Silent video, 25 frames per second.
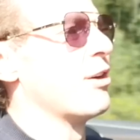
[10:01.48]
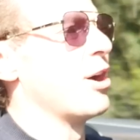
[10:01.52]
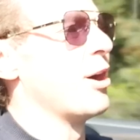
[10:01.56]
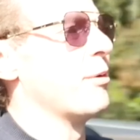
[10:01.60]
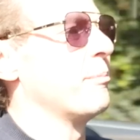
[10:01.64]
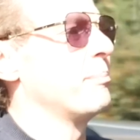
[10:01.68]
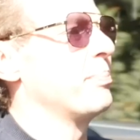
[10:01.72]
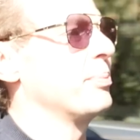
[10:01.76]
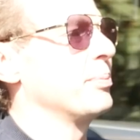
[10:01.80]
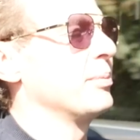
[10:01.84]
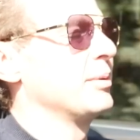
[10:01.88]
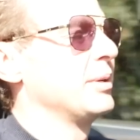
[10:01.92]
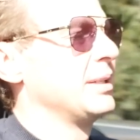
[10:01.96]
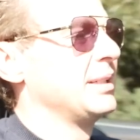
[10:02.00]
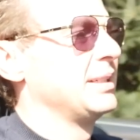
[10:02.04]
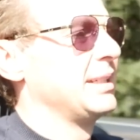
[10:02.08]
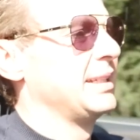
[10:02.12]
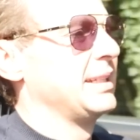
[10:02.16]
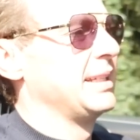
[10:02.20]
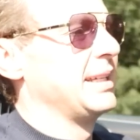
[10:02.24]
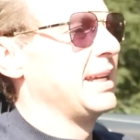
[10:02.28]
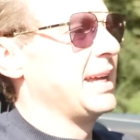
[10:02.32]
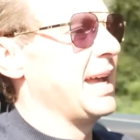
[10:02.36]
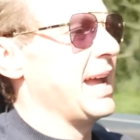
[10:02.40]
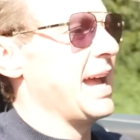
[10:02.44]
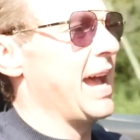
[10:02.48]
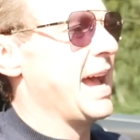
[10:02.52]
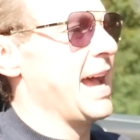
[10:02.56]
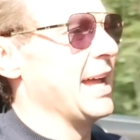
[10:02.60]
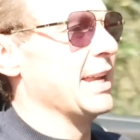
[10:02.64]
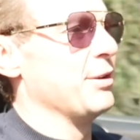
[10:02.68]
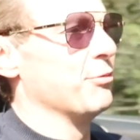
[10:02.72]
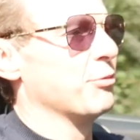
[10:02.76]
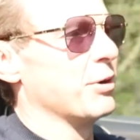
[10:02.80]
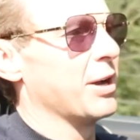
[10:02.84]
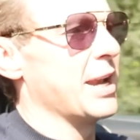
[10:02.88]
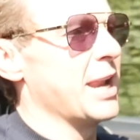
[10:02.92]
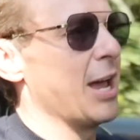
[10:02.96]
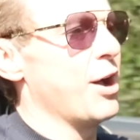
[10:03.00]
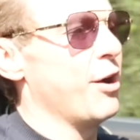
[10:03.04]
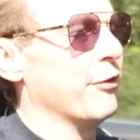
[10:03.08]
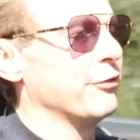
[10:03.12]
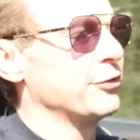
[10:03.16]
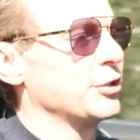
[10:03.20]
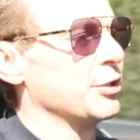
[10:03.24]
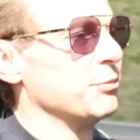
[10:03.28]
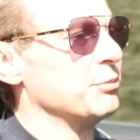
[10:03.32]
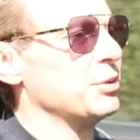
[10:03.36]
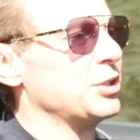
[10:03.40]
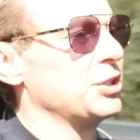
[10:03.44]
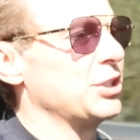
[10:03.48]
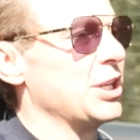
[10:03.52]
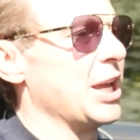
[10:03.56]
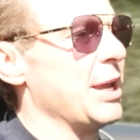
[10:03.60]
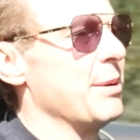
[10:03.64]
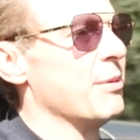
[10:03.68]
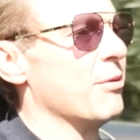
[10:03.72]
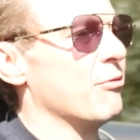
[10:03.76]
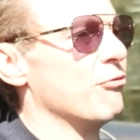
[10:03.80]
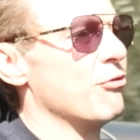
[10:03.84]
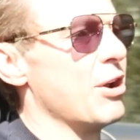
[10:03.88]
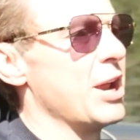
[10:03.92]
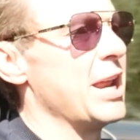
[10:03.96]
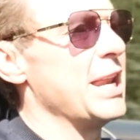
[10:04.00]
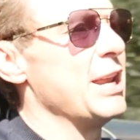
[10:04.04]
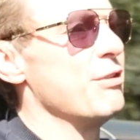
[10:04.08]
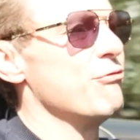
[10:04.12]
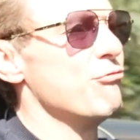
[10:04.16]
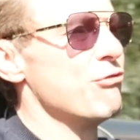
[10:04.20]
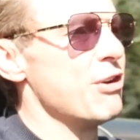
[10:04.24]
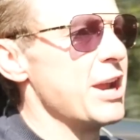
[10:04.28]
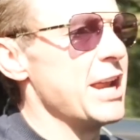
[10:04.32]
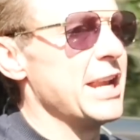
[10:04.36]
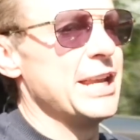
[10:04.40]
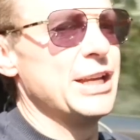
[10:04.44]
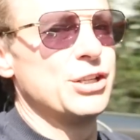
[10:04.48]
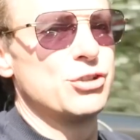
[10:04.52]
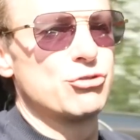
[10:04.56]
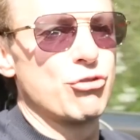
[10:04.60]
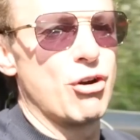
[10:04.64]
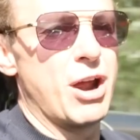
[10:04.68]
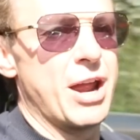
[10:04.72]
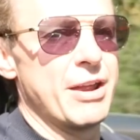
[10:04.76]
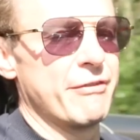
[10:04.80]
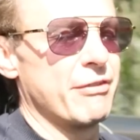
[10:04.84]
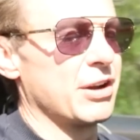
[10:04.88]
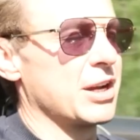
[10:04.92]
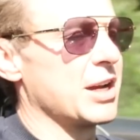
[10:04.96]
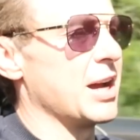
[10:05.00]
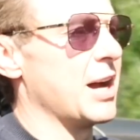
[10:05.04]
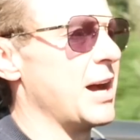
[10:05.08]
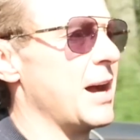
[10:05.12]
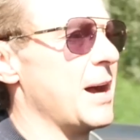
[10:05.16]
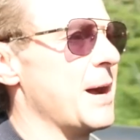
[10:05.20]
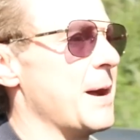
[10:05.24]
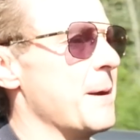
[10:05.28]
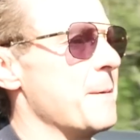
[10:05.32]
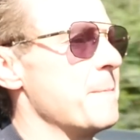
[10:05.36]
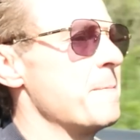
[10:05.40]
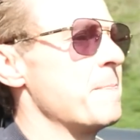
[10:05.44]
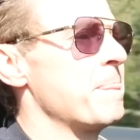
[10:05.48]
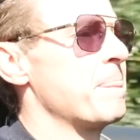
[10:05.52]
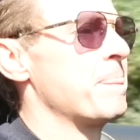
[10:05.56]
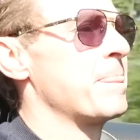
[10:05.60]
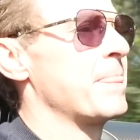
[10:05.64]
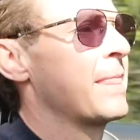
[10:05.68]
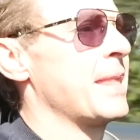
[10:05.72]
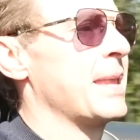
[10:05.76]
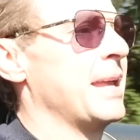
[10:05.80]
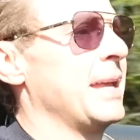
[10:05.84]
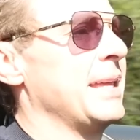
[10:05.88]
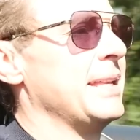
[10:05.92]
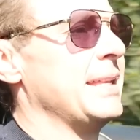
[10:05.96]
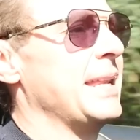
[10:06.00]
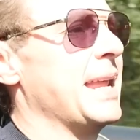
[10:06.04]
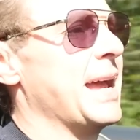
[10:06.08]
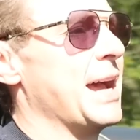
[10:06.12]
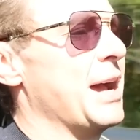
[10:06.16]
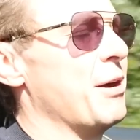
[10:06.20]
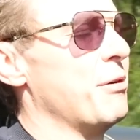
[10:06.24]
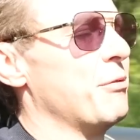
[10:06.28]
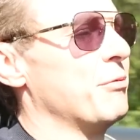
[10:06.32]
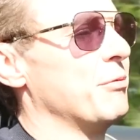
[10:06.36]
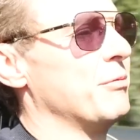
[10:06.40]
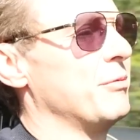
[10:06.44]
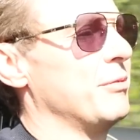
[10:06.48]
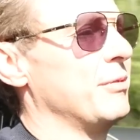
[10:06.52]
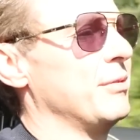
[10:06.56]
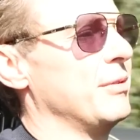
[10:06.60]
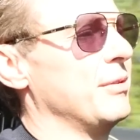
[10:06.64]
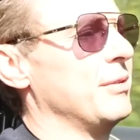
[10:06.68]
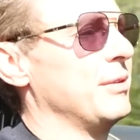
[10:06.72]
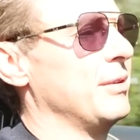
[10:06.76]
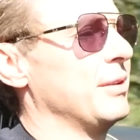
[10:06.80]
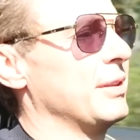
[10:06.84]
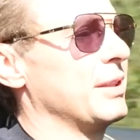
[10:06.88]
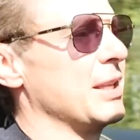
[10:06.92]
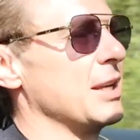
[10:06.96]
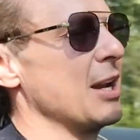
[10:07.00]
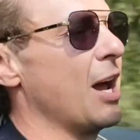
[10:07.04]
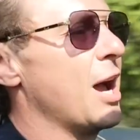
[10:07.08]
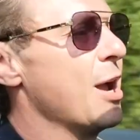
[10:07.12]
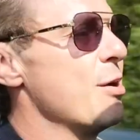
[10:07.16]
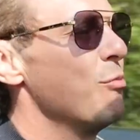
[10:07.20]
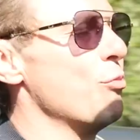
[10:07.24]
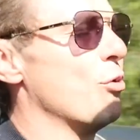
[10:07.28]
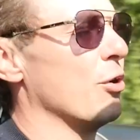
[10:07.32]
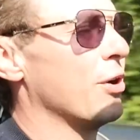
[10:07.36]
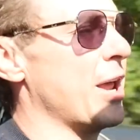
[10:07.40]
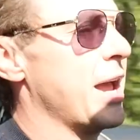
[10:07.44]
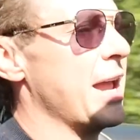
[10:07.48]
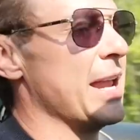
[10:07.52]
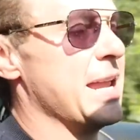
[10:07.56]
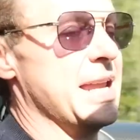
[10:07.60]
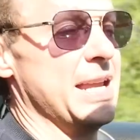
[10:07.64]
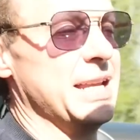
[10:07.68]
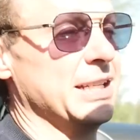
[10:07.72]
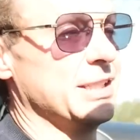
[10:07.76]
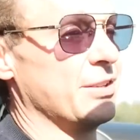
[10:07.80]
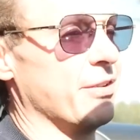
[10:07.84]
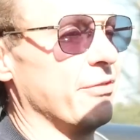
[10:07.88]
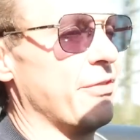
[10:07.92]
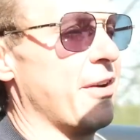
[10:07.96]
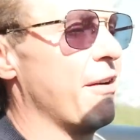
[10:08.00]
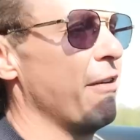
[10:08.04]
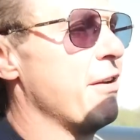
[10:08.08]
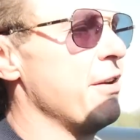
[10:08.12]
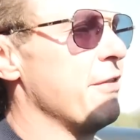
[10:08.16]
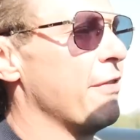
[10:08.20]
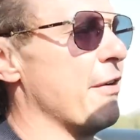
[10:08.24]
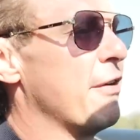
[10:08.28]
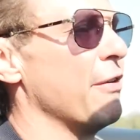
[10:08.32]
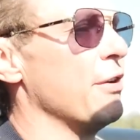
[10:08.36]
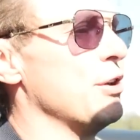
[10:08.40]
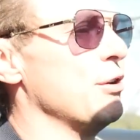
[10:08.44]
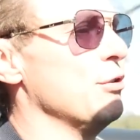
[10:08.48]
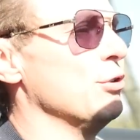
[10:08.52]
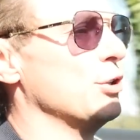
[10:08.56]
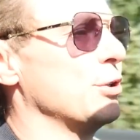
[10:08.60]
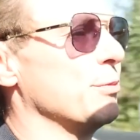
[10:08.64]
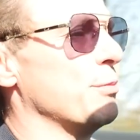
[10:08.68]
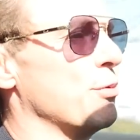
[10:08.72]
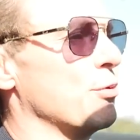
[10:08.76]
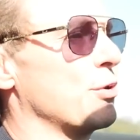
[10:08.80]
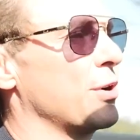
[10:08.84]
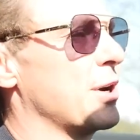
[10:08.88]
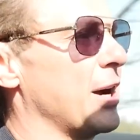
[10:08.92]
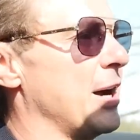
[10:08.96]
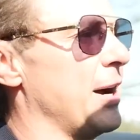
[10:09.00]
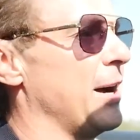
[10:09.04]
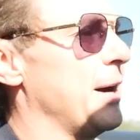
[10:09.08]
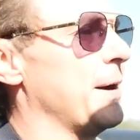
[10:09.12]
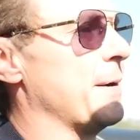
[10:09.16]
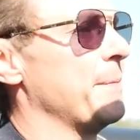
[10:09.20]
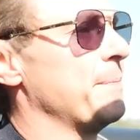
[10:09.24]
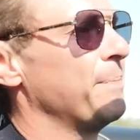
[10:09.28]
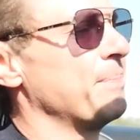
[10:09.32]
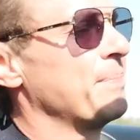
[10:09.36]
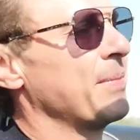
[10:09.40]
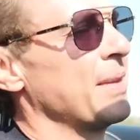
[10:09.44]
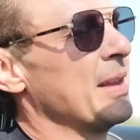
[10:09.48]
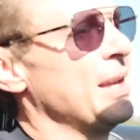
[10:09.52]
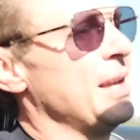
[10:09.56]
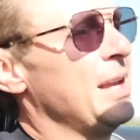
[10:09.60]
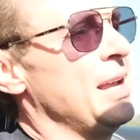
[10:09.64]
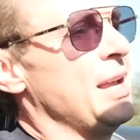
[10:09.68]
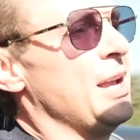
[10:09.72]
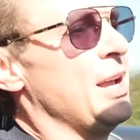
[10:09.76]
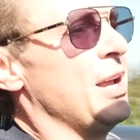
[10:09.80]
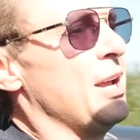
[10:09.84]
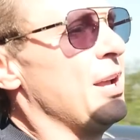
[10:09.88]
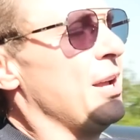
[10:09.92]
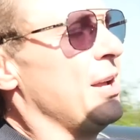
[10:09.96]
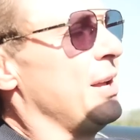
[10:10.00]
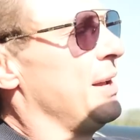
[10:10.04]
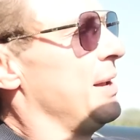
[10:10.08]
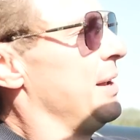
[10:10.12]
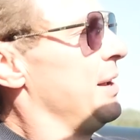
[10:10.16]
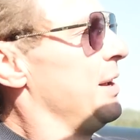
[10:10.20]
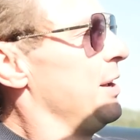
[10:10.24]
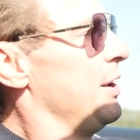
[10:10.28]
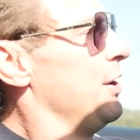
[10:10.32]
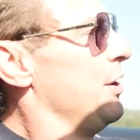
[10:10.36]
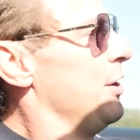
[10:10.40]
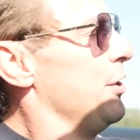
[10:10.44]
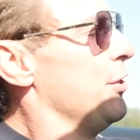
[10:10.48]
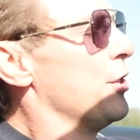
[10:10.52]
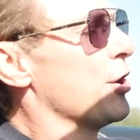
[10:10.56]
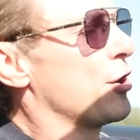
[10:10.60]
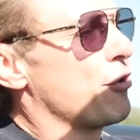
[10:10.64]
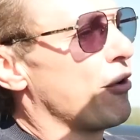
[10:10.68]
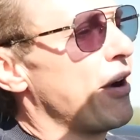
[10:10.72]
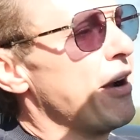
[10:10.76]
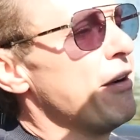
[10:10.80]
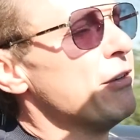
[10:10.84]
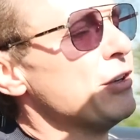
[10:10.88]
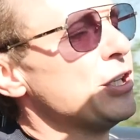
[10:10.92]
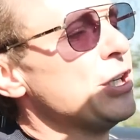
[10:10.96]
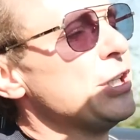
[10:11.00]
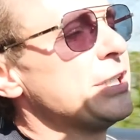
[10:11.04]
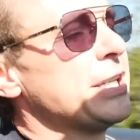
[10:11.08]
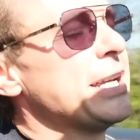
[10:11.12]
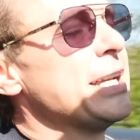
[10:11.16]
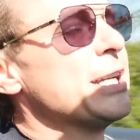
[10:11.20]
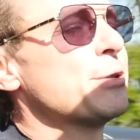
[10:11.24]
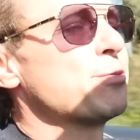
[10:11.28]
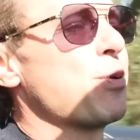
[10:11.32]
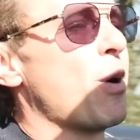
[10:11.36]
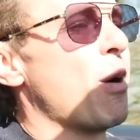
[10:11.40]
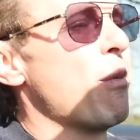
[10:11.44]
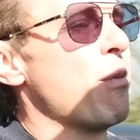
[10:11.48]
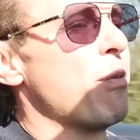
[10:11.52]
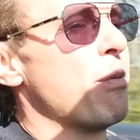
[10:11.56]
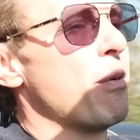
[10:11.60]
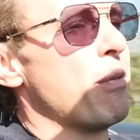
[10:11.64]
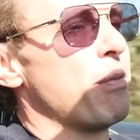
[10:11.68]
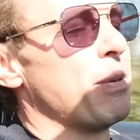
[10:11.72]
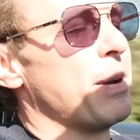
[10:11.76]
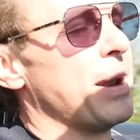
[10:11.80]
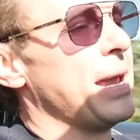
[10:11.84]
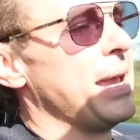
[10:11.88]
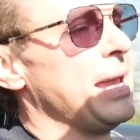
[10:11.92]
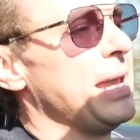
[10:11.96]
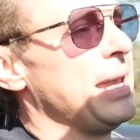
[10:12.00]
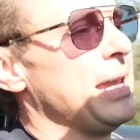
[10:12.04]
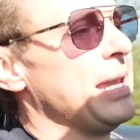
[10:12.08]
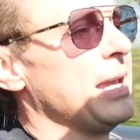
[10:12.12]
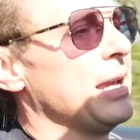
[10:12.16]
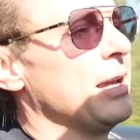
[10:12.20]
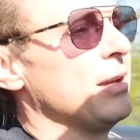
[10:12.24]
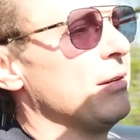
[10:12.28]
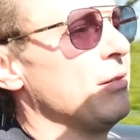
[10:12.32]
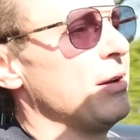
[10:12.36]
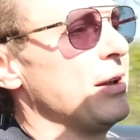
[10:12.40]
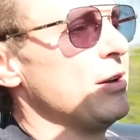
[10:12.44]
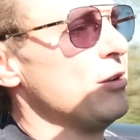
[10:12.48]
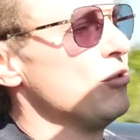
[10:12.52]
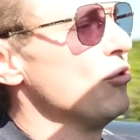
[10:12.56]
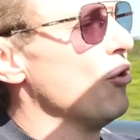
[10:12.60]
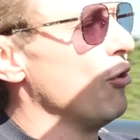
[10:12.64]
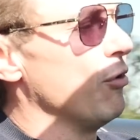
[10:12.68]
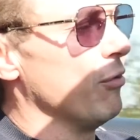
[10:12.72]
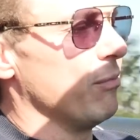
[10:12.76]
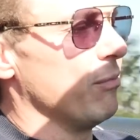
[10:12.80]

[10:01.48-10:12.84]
up and you want to let off some steam and really drive a car. Now the 918 is a very usable car. The Carrera GT is probably not